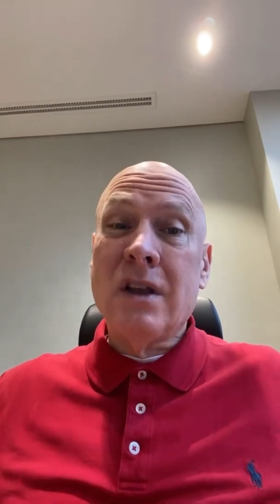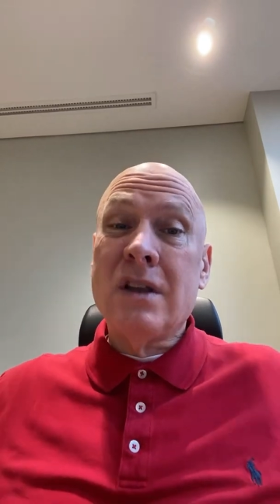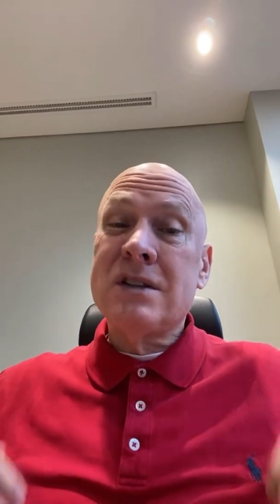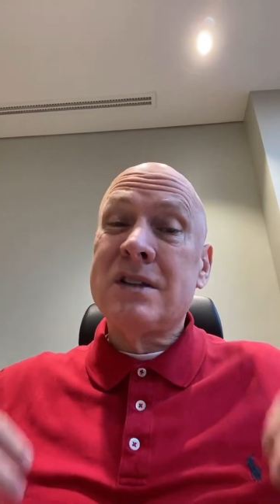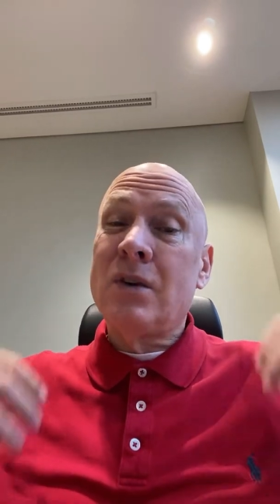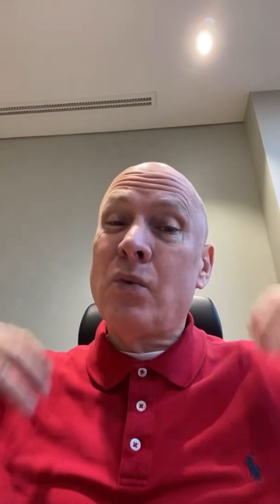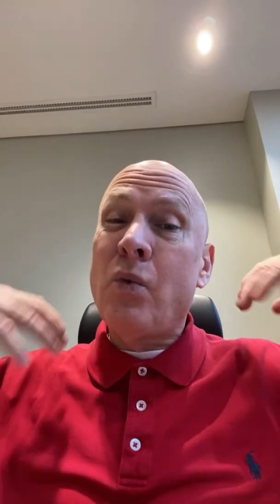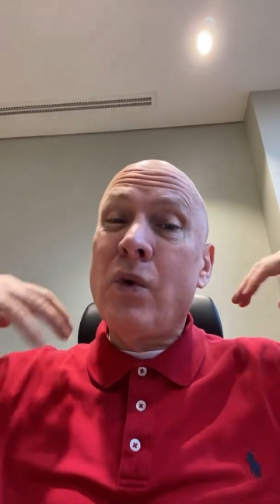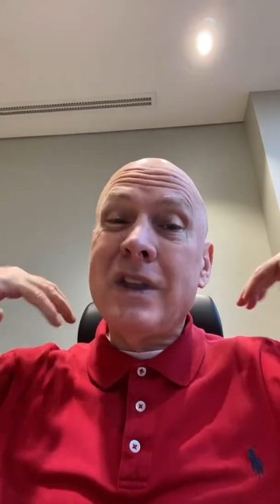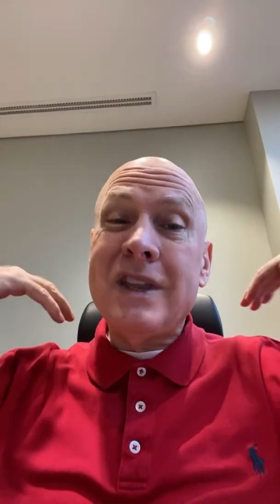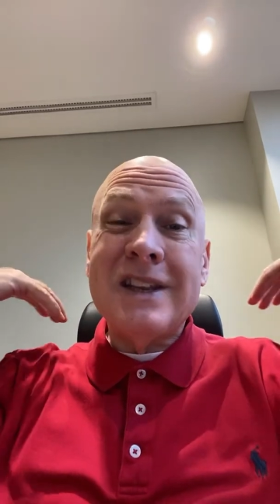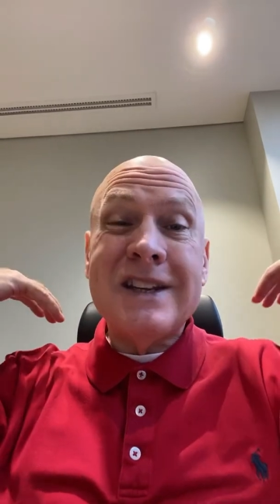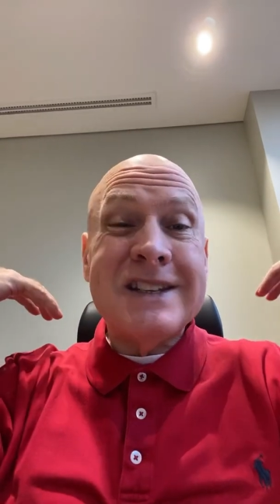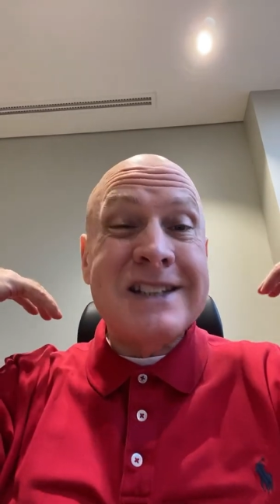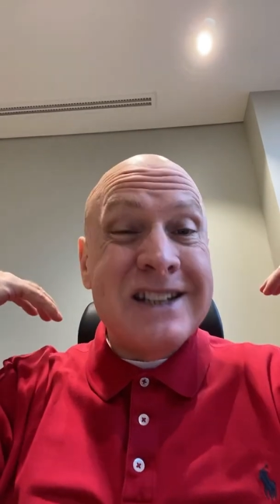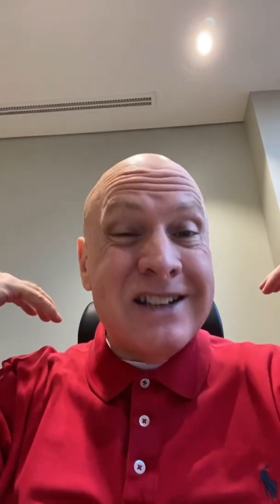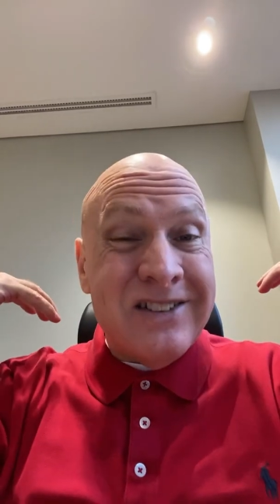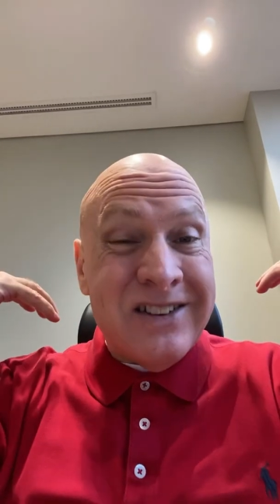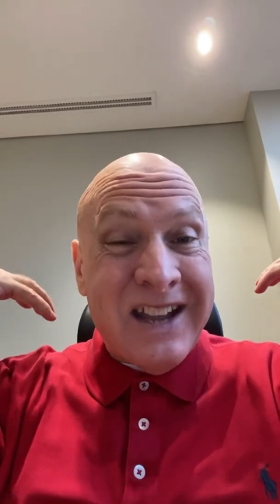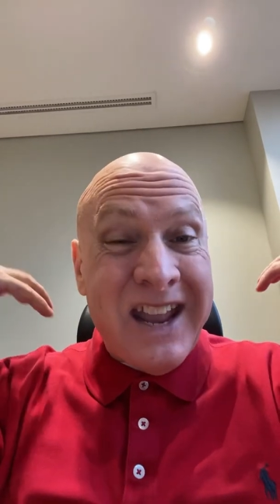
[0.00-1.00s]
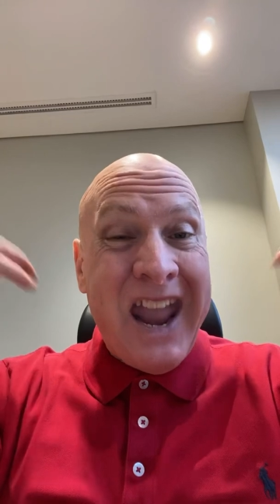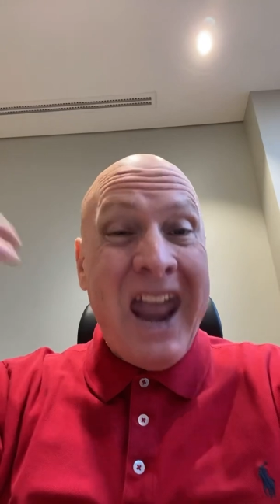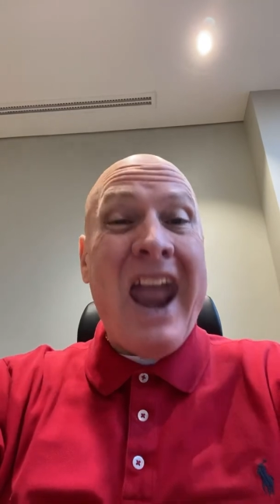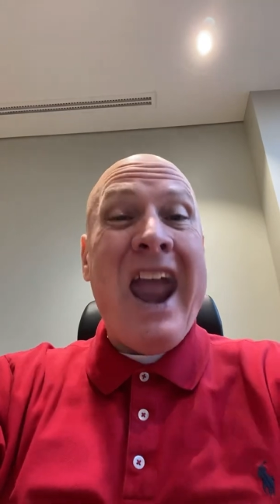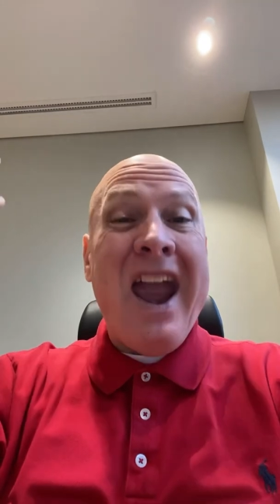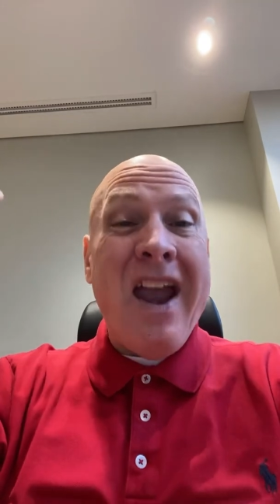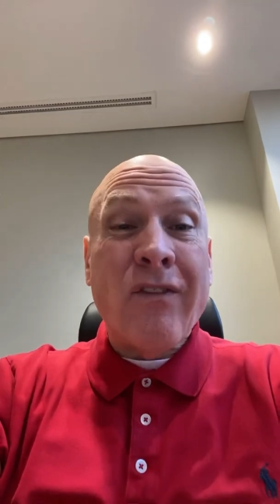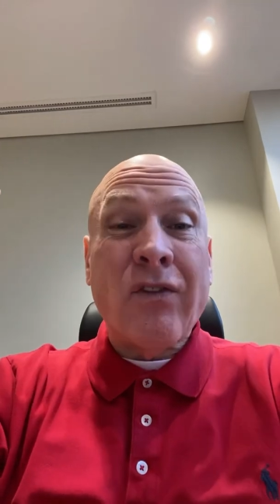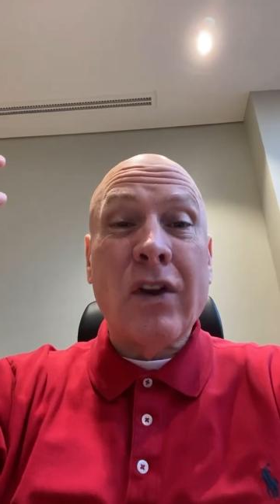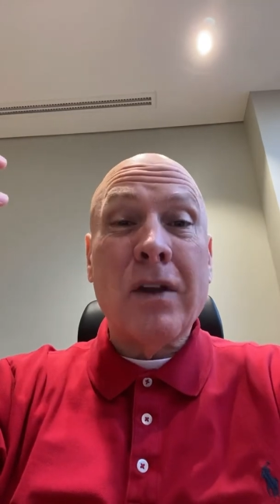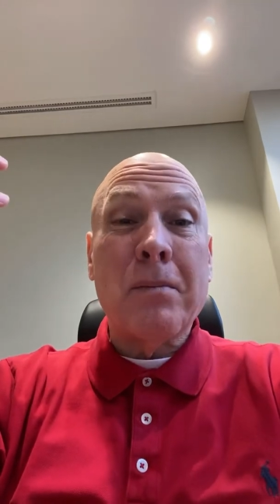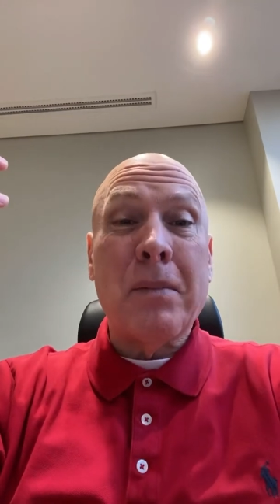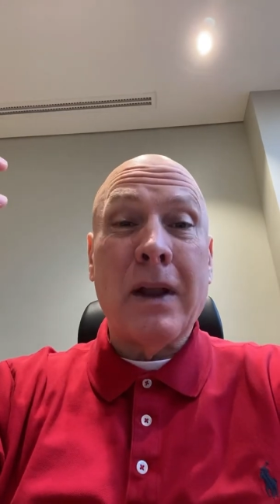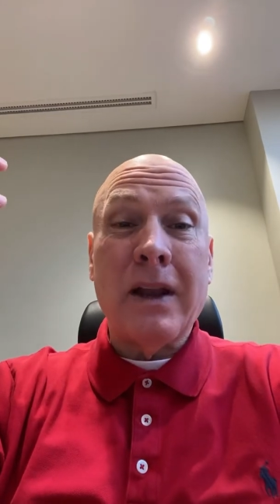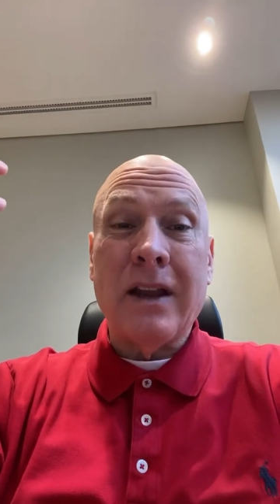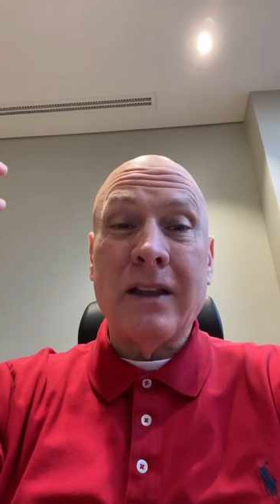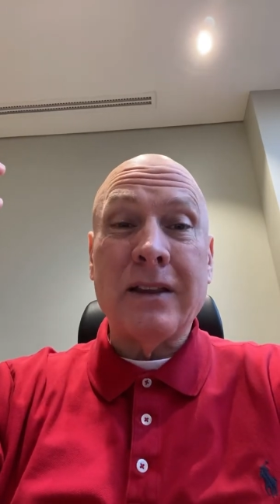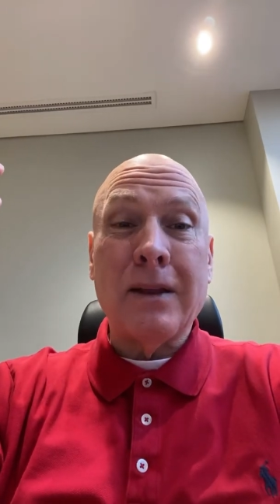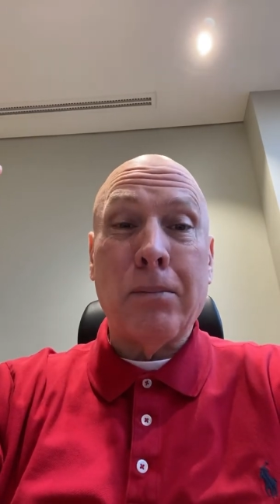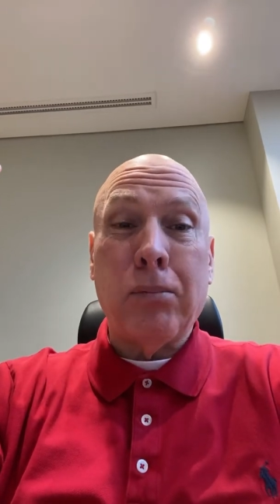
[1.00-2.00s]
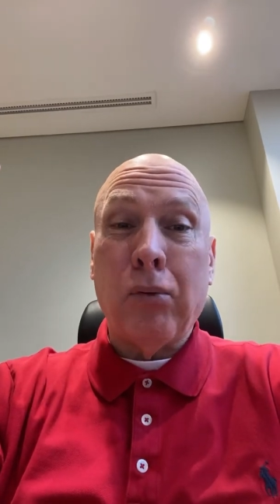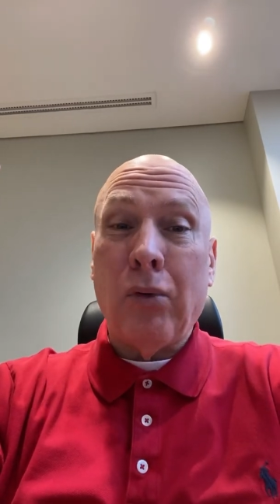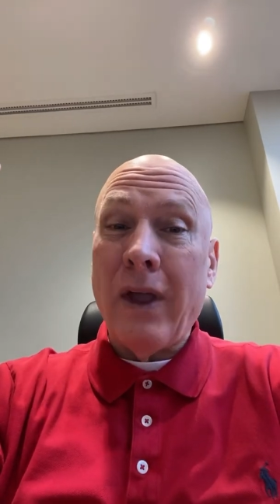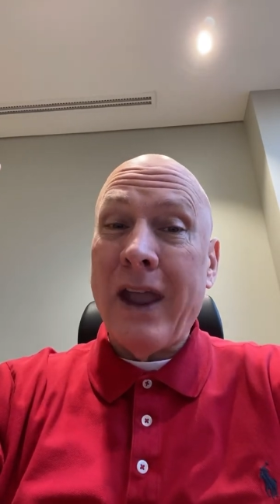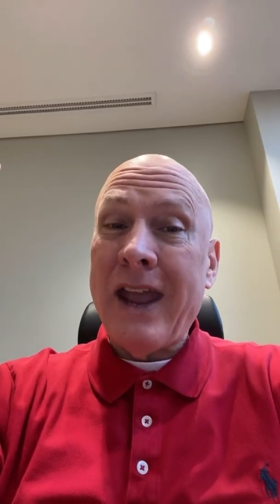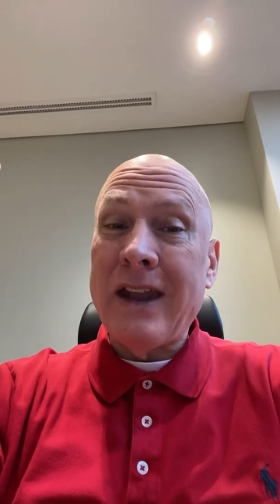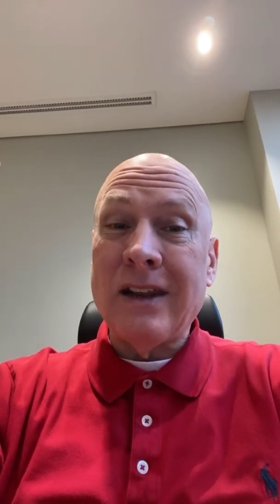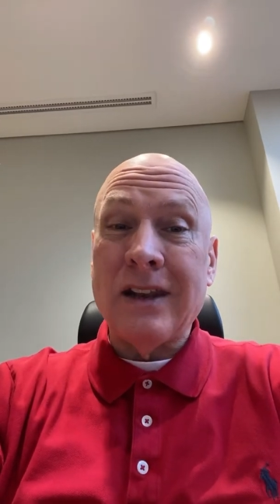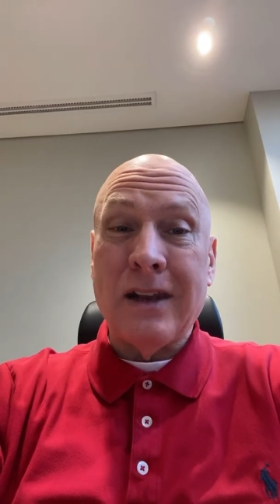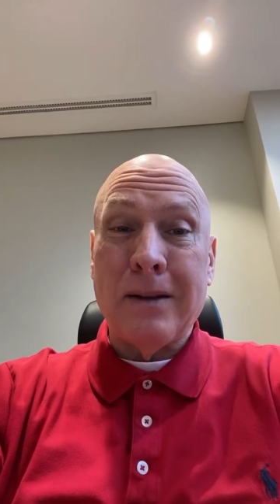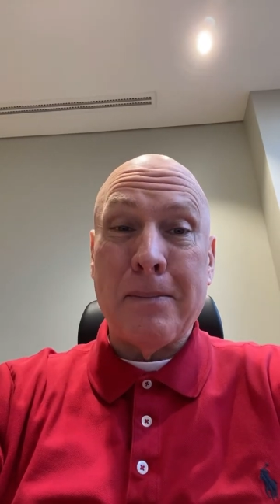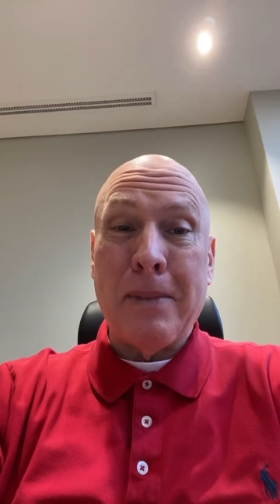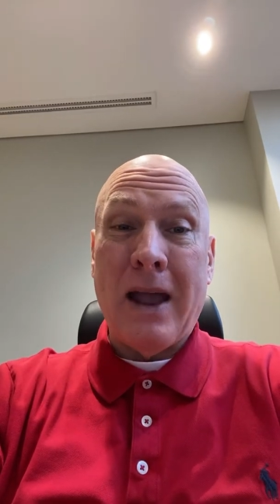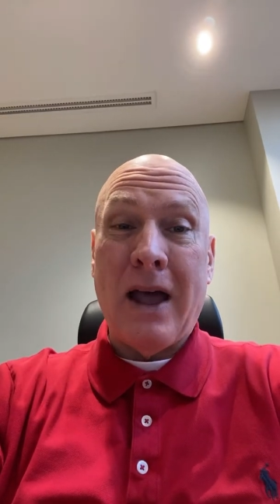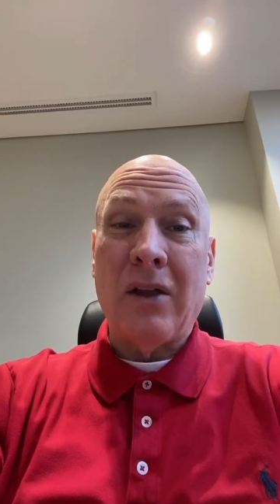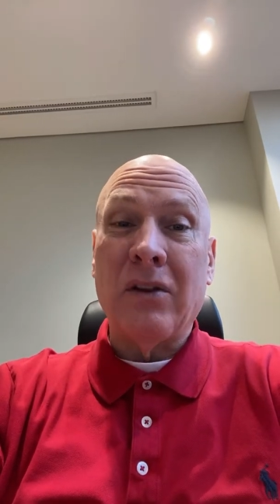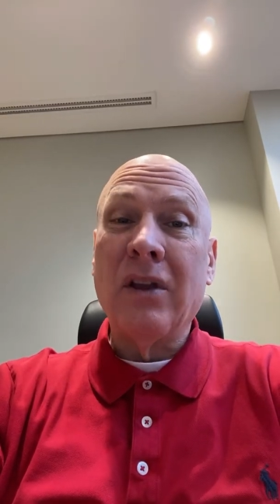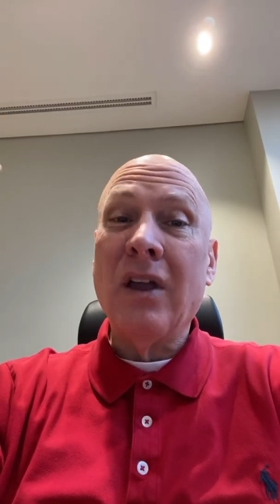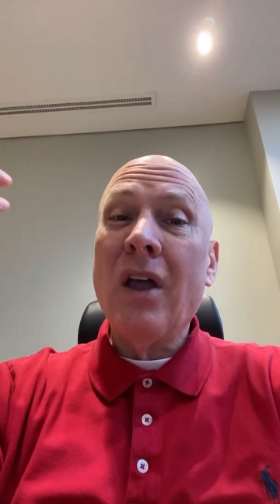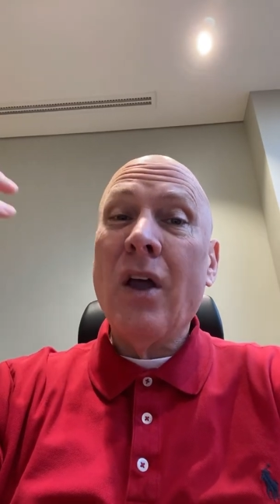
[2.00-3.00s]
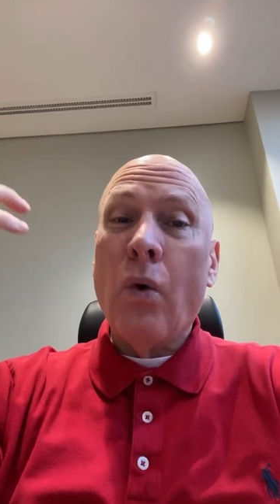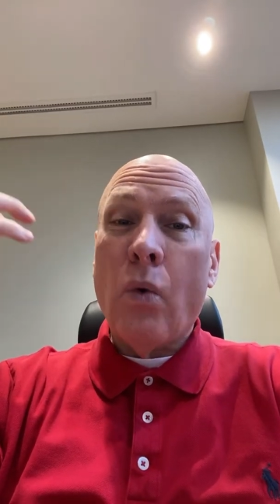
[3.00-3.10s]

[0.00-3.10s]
So I want you to tell everybody on the planet about